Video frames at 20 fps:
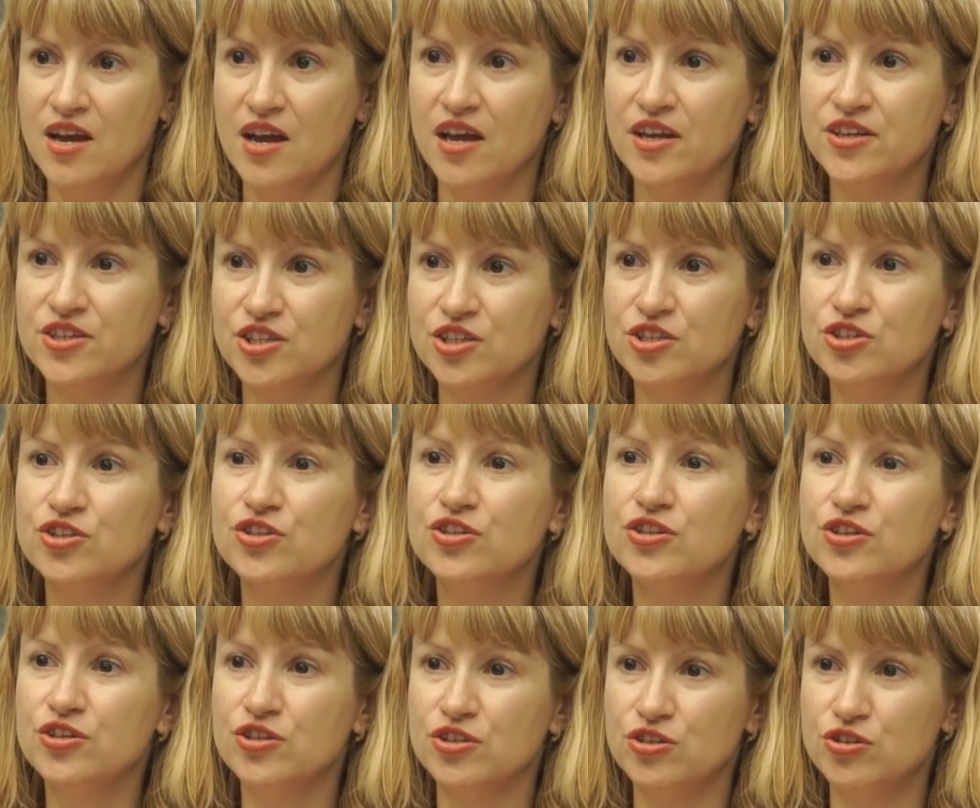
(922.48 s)
And in
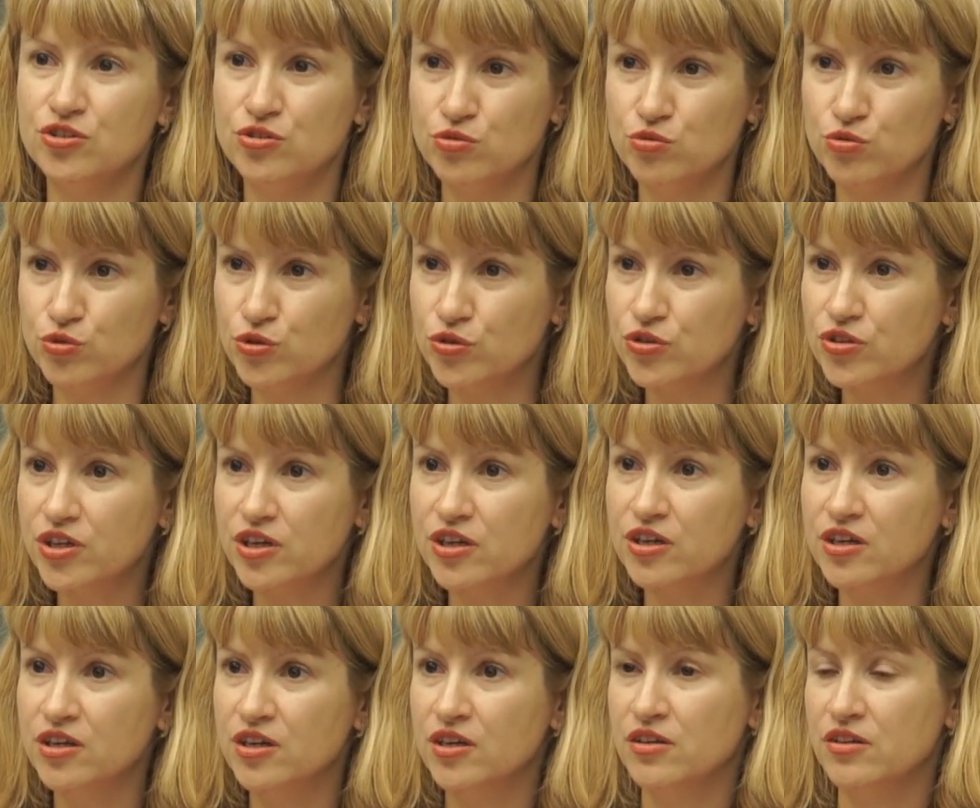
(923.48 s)
the EU, do you
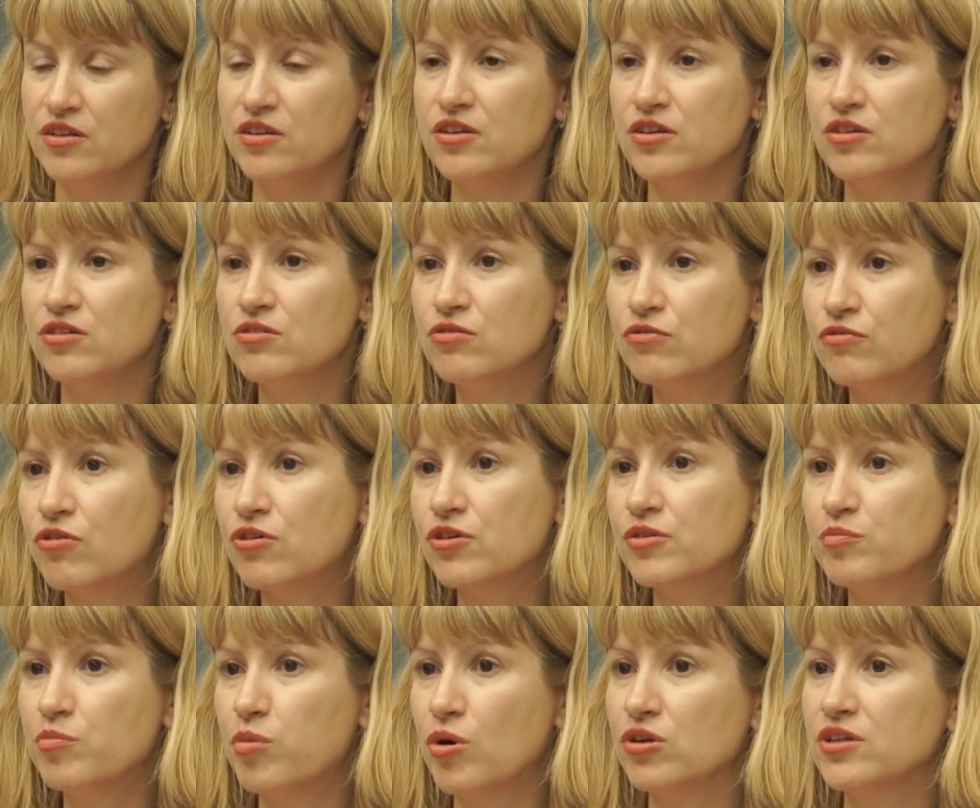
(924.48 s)
think the EU
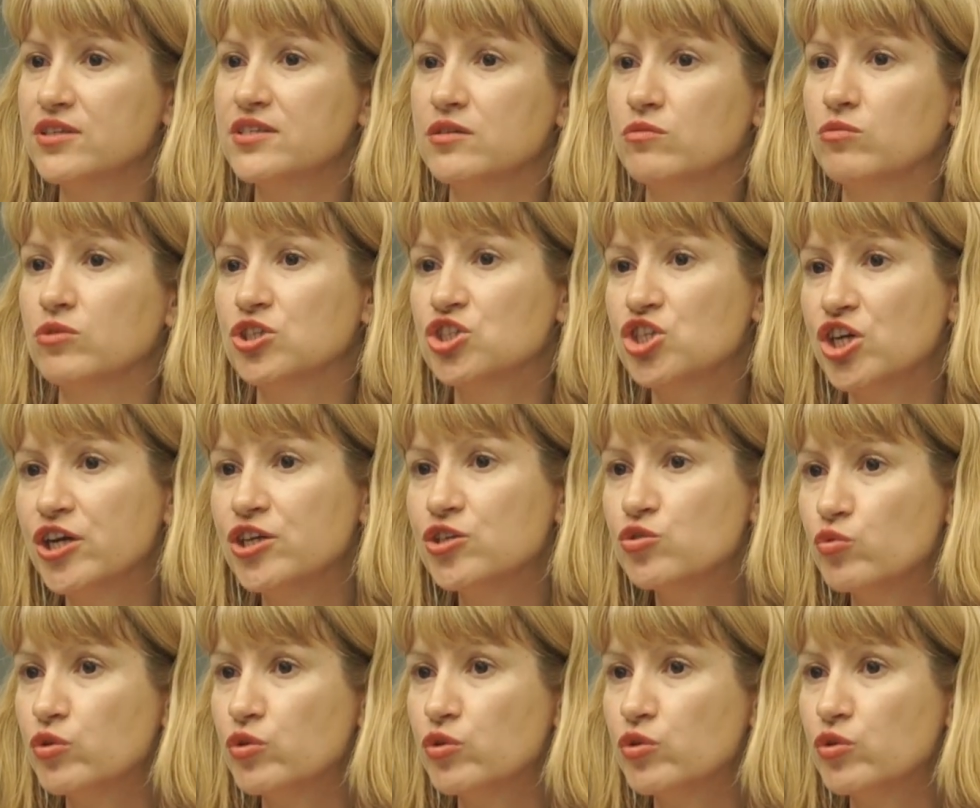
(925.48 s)
foreign policy will change?